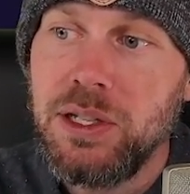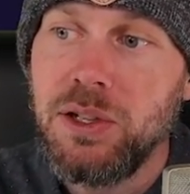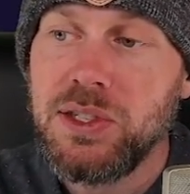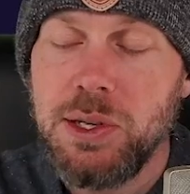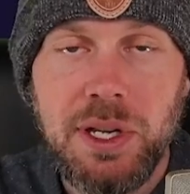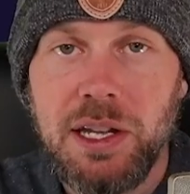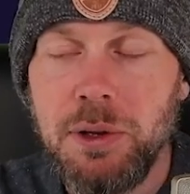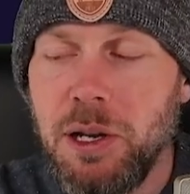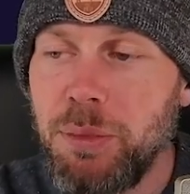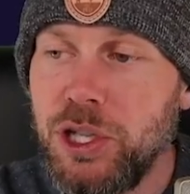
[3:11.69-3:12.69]
You can see we
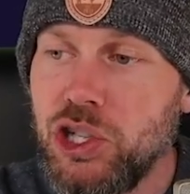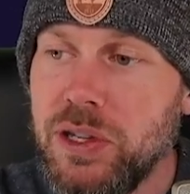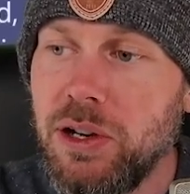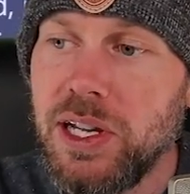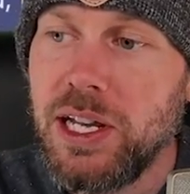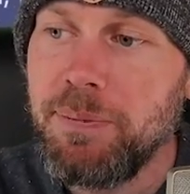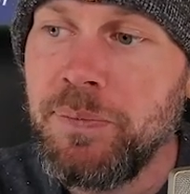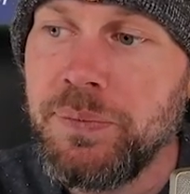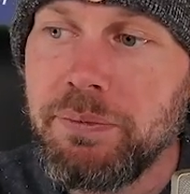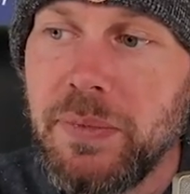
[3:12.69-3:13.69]
get completion there again,
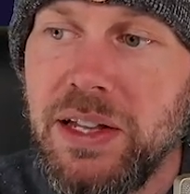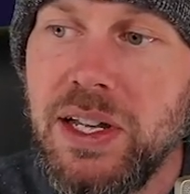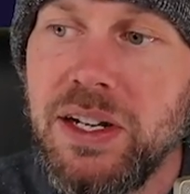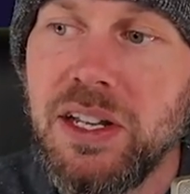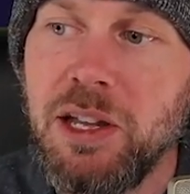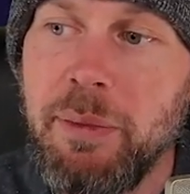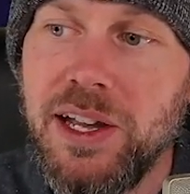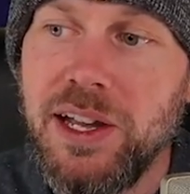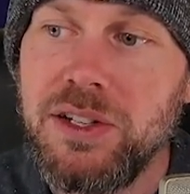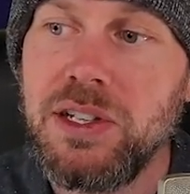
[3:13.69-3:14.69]
and then
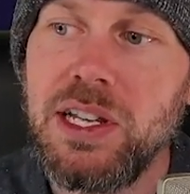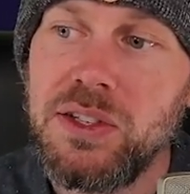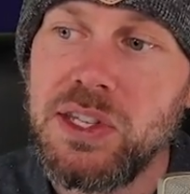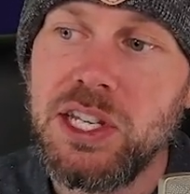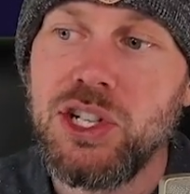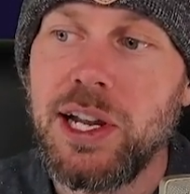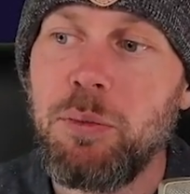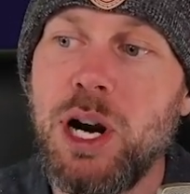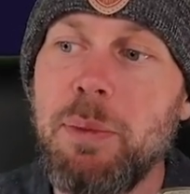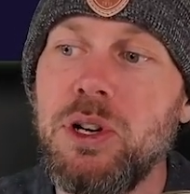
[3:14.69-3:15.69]
command is the child
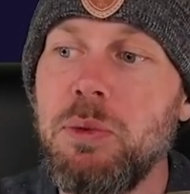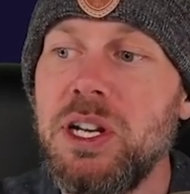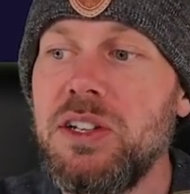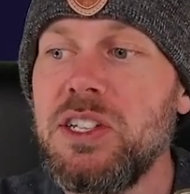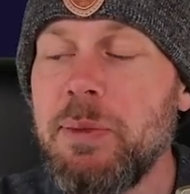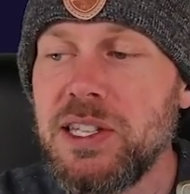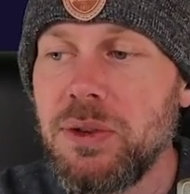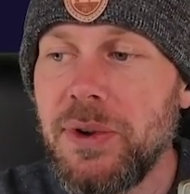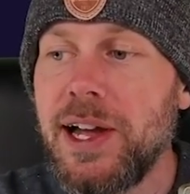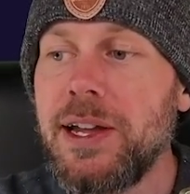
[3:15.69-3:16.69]
property we need to
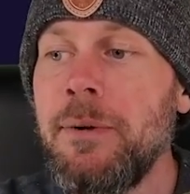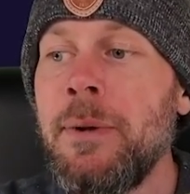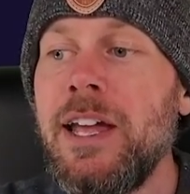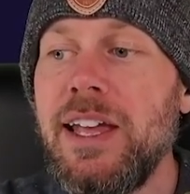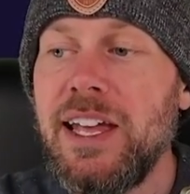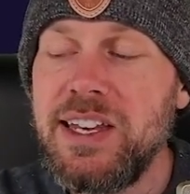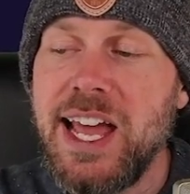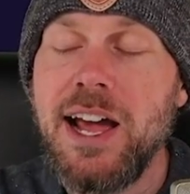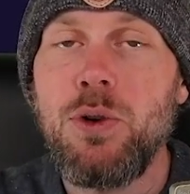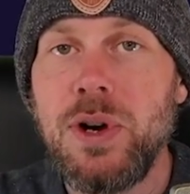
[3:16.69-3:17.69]
specify. And
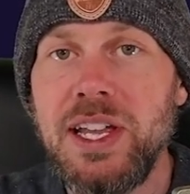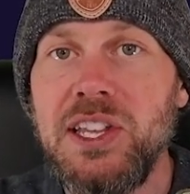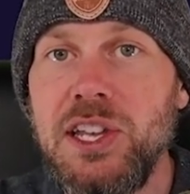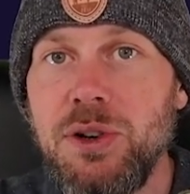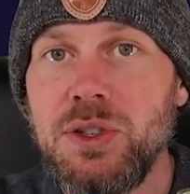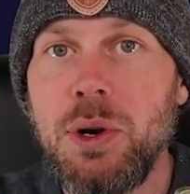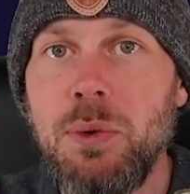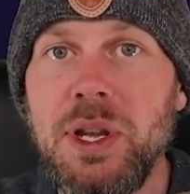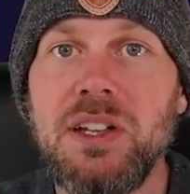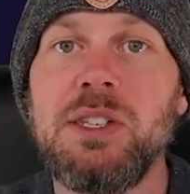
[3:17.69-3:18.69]
now right here is where
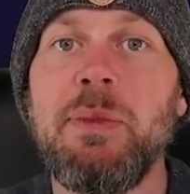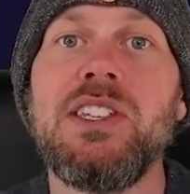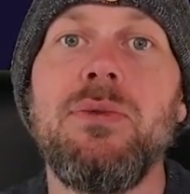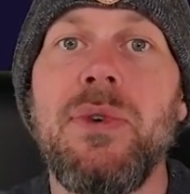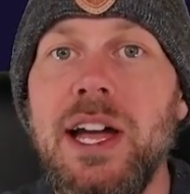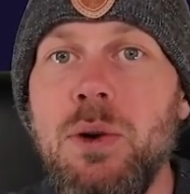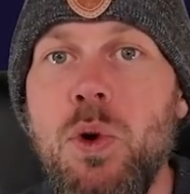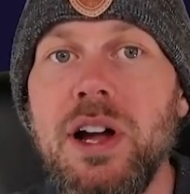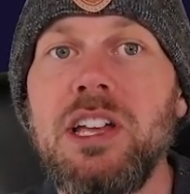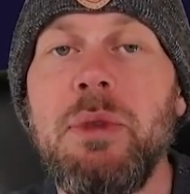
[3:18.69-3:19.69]
we can specify
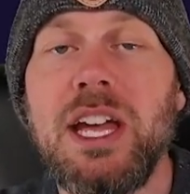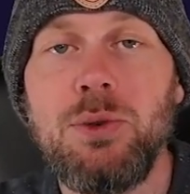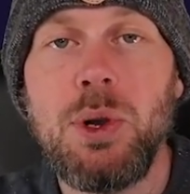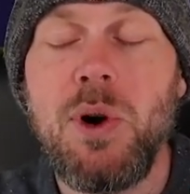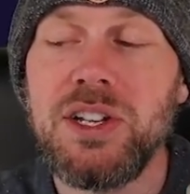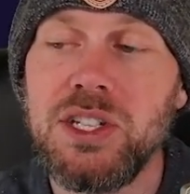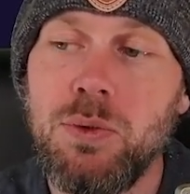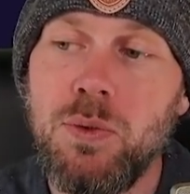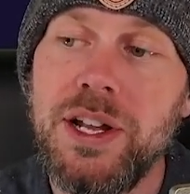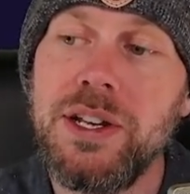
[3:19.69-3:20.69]
what command we want to
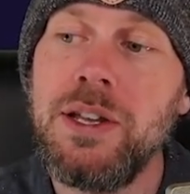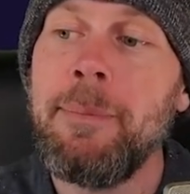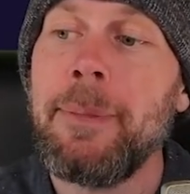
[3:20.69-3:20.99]
run.